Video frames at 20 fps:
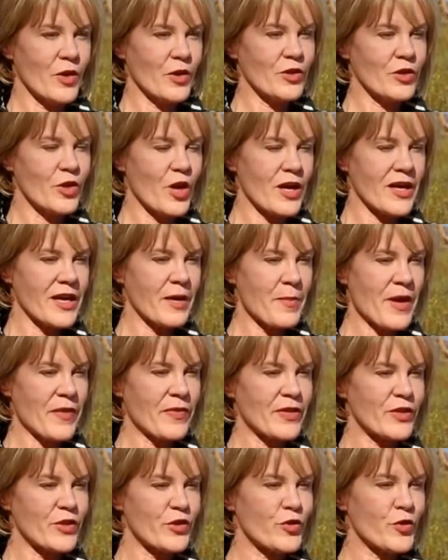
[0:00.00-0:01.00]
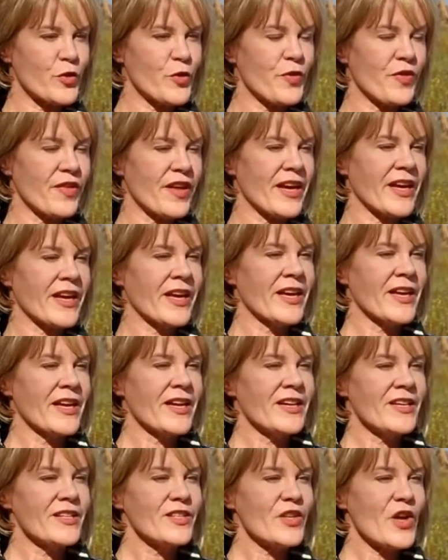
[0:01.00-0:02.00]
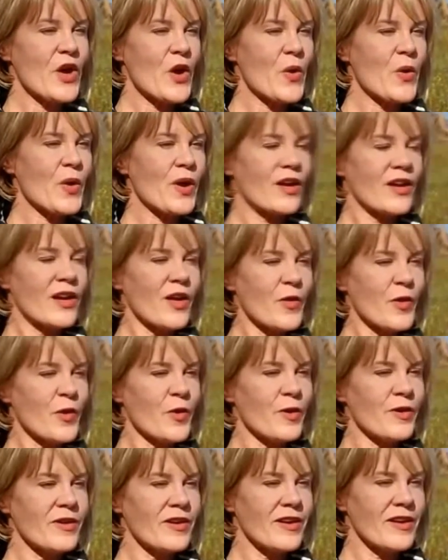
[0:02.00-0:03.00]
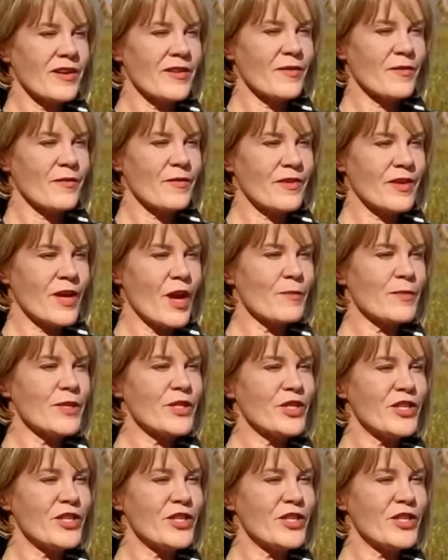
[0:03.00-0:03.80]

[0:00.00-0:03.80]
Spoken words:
talking about this truth thing, so another come to